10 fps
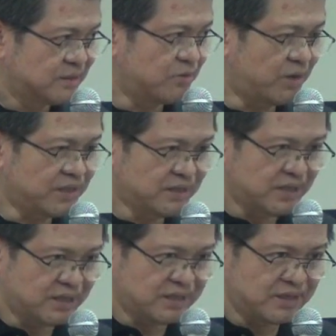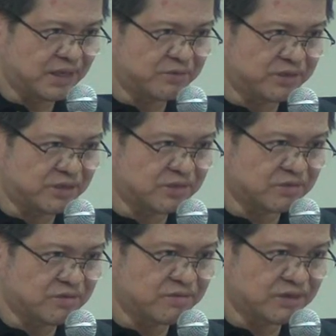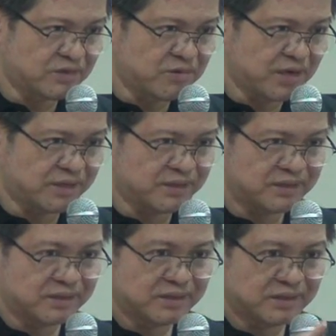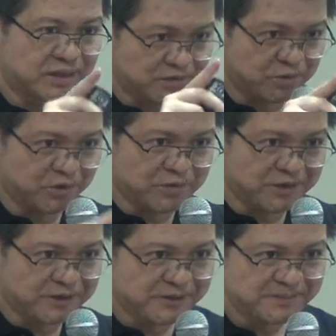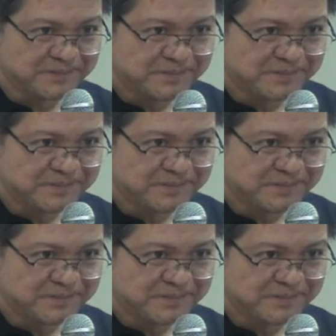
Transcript: One day, I will discover the one that will work.